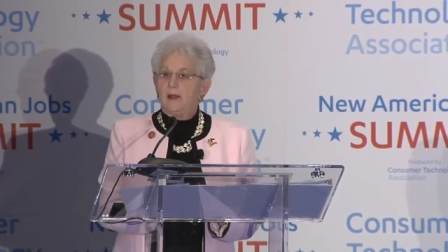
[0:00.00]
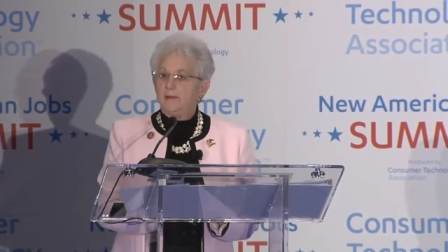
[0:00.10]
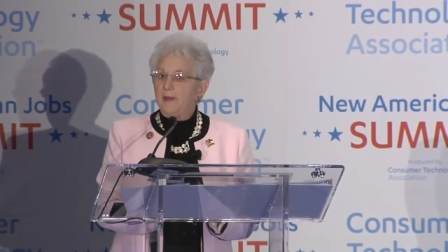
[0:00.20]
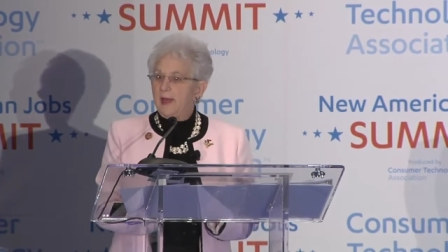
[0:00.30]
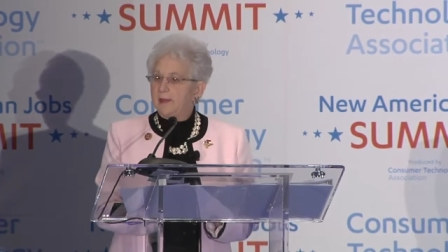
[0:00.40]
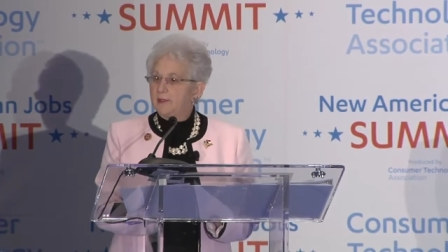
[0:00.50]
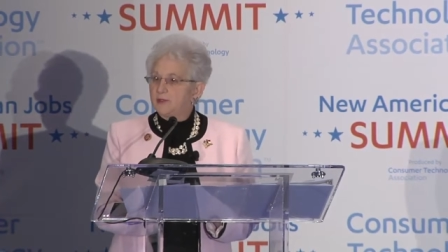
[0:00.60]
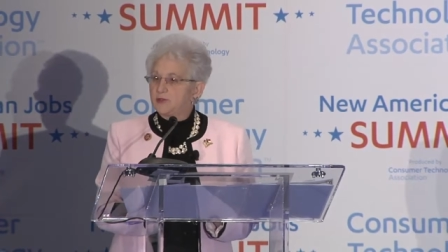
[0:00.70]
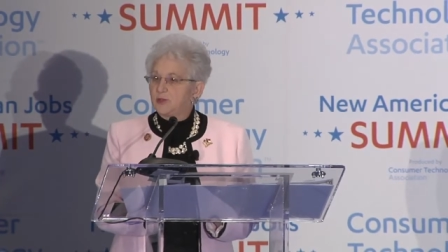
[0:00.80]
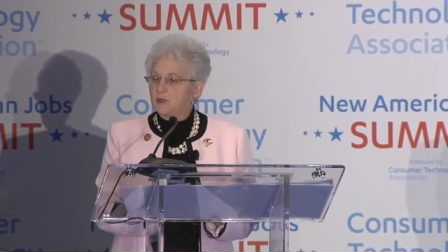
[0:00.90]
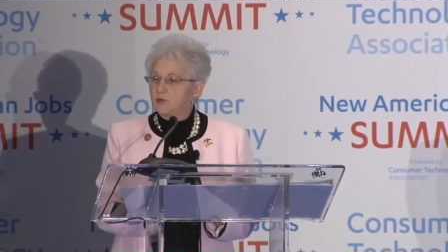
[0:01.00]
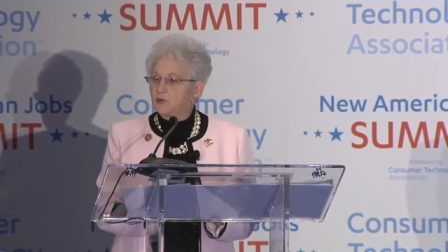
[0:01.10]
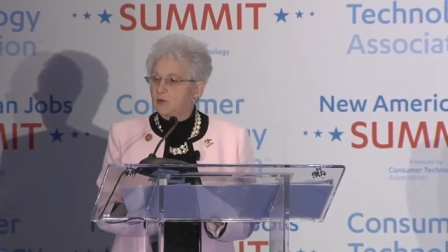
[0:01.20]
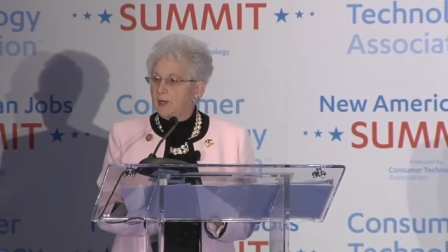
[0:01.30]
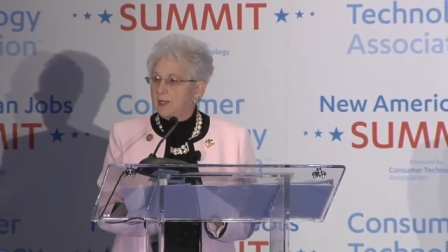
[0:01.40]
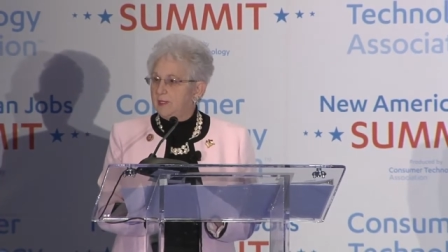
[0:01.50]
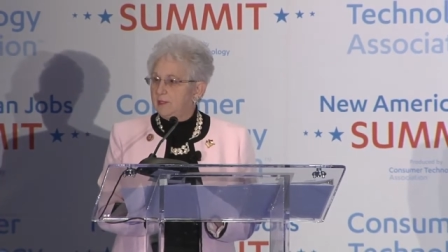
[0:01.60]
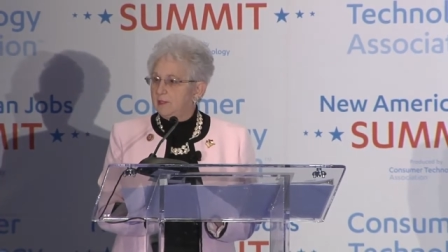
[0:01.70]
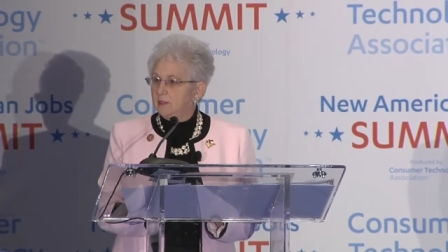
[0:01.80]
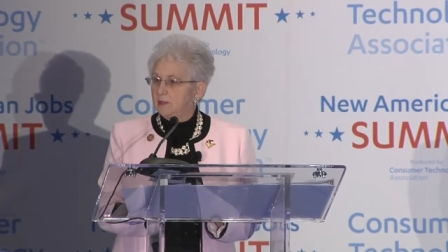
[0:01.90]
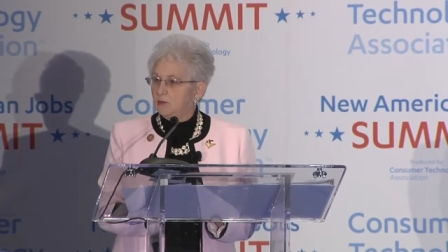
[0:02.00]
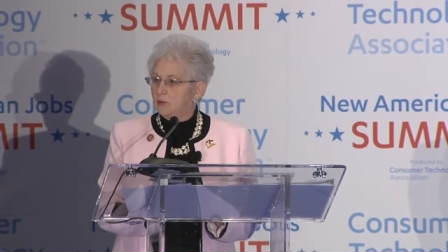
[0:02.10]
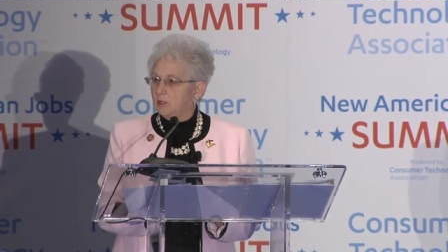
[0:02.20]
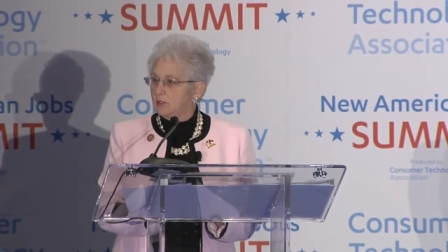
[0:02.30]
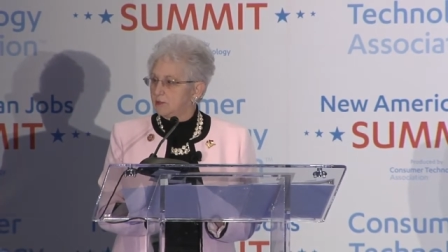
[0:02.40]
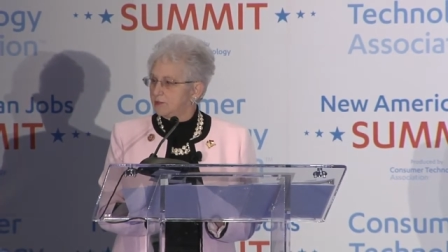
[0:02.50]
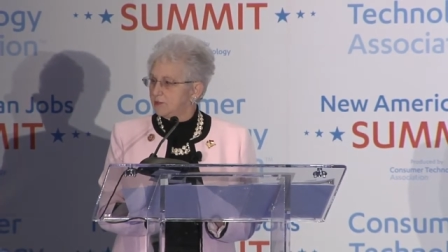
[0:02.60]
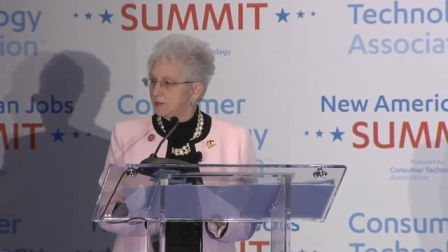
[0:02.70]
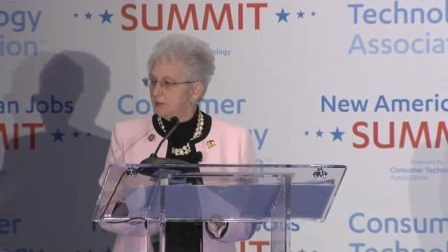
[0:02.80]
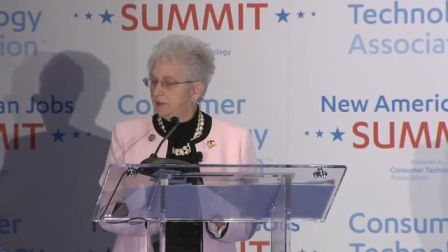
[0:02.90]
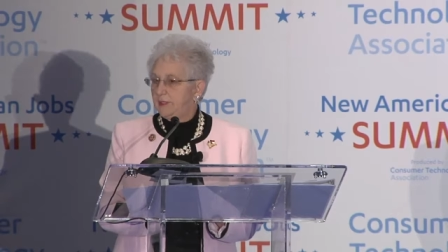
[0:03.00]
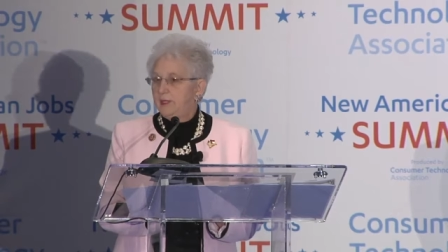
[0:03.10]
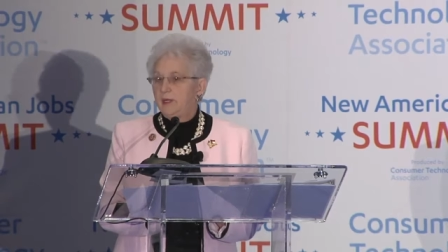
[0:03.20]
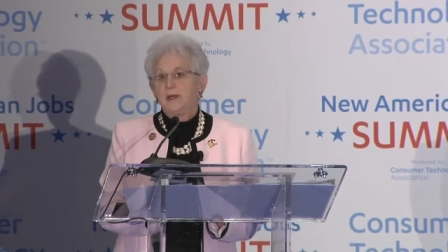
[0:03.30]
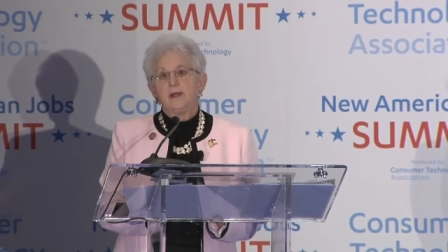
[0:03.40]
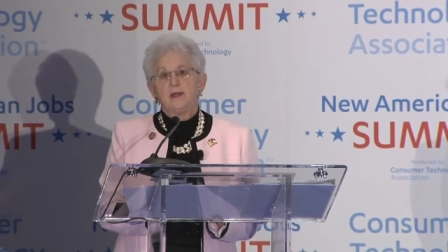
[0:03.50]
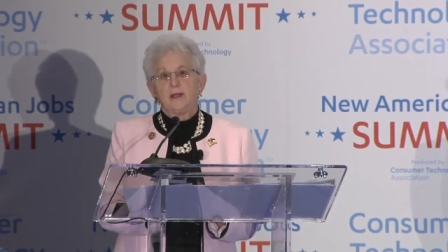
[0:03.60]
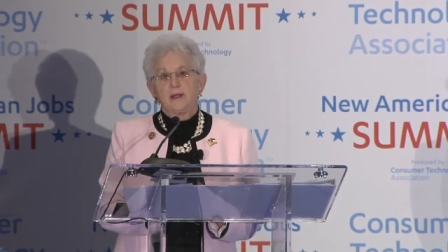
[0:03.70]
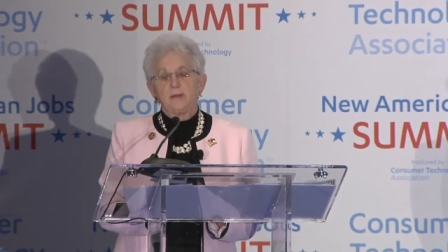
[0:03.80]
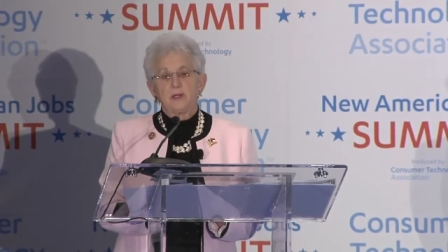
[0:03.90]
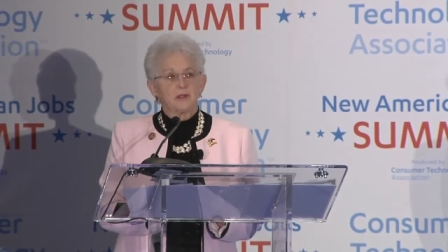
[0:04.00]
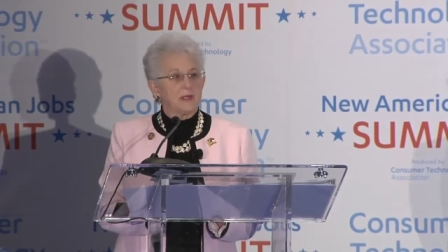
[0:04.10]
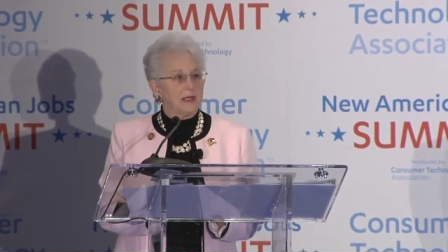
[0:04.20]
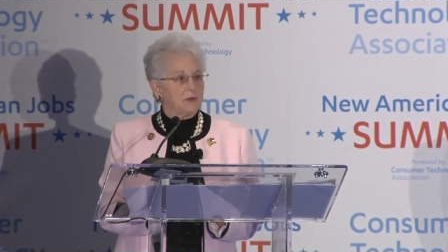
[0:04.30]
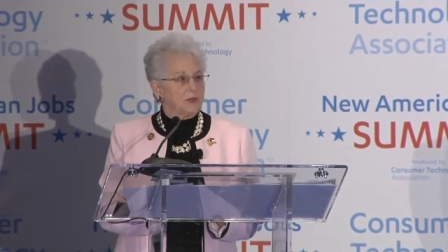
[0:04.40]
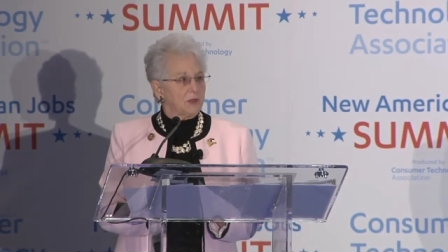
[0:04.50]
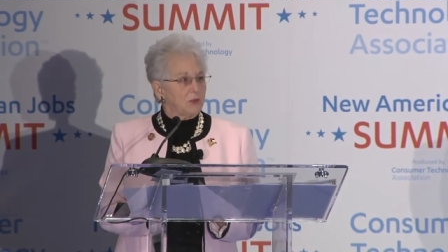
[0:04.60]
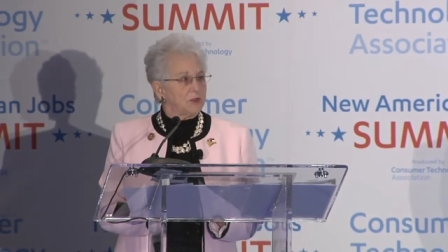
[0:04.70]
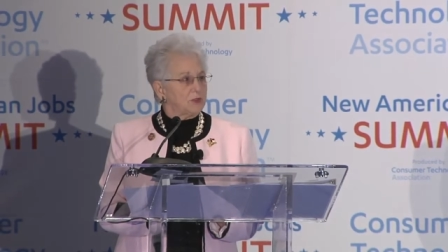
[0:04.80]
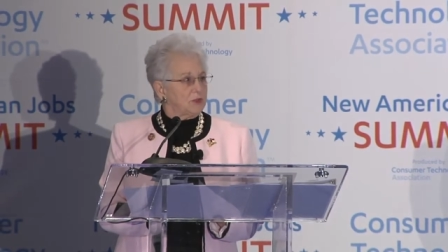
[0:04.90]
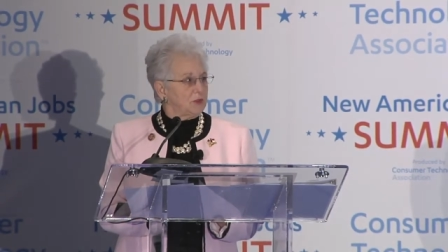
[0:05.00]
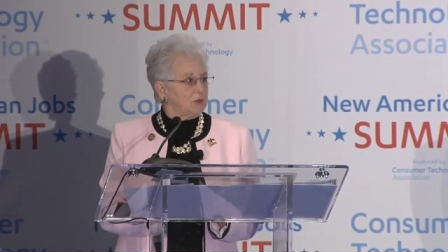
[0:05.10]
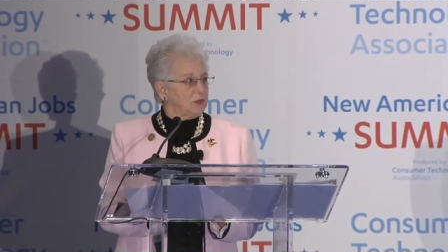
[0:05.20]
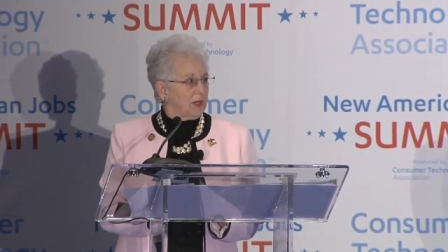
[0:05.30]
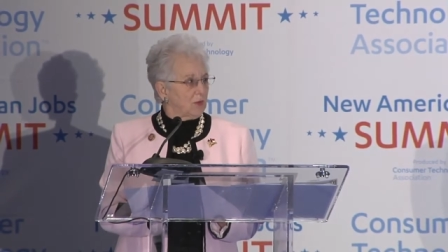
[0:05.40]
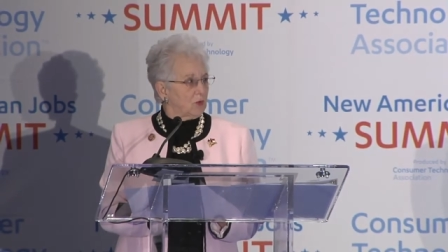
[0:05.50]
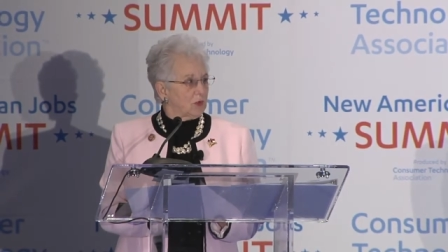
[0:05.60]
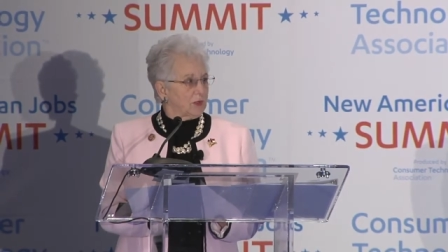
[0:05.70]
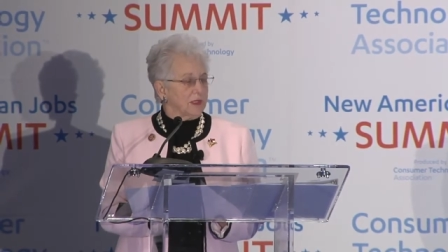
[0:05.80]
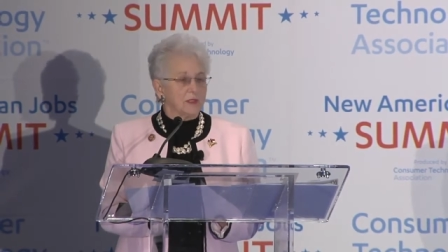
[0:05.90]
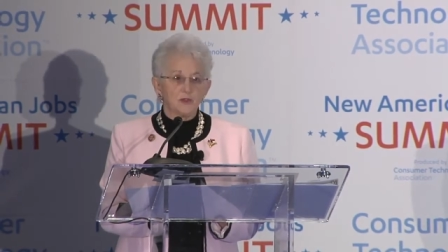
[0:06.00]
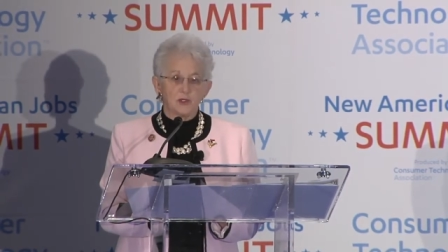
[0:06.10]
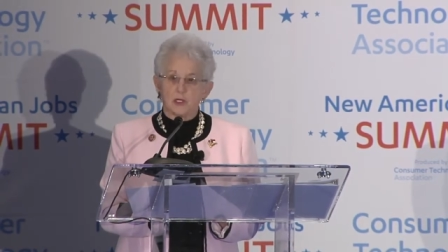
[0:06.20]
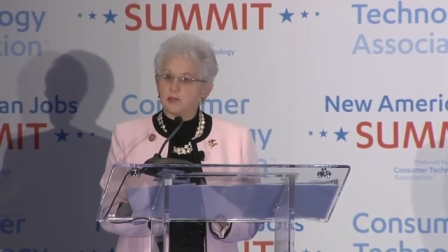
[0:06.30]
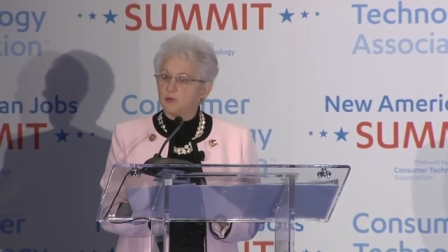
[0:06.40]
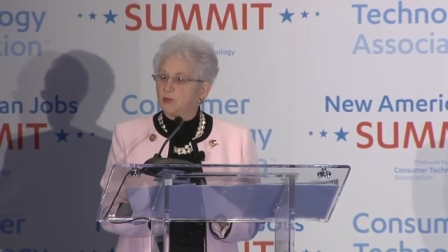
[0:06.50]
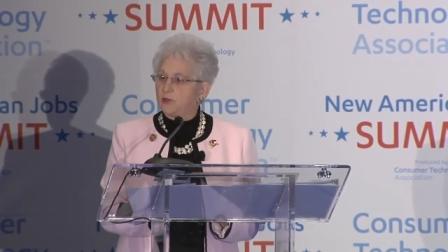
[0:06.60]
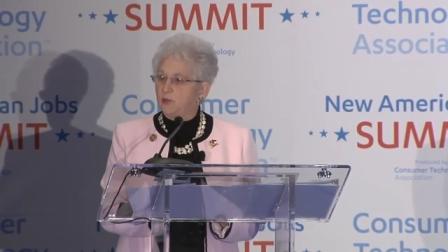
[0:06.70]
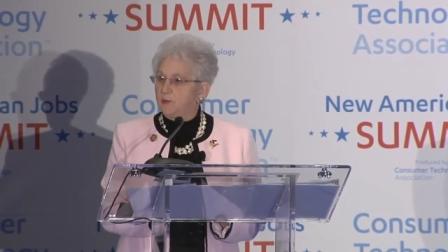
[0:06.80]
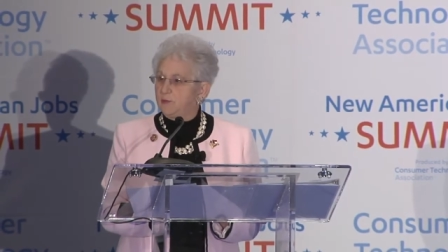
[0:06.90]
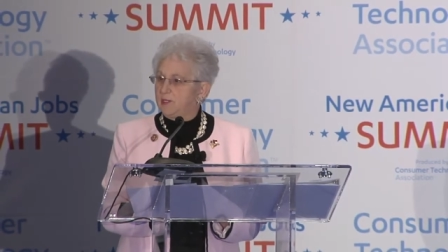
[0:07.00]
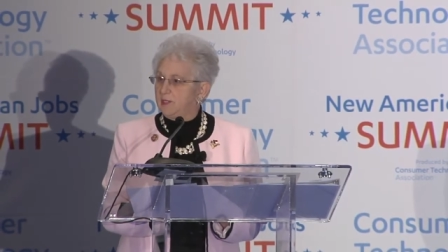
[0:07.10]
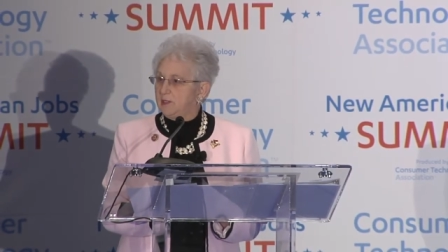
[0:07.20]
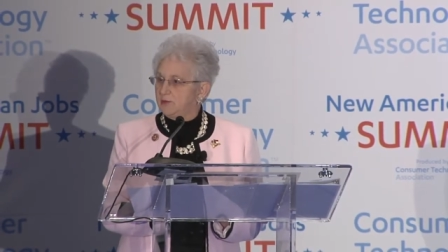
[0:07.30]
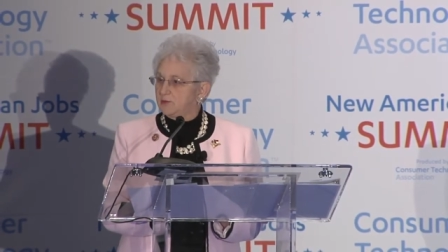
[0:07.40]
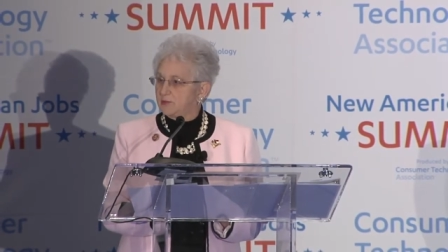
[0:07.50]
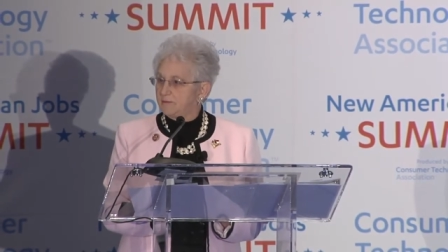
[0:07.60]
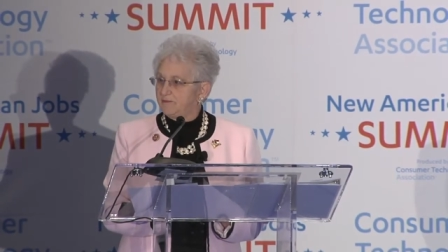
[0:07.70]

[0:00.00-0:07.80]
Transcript: and that is trained workers. Because I don't think we should use that word in conjunction with human beings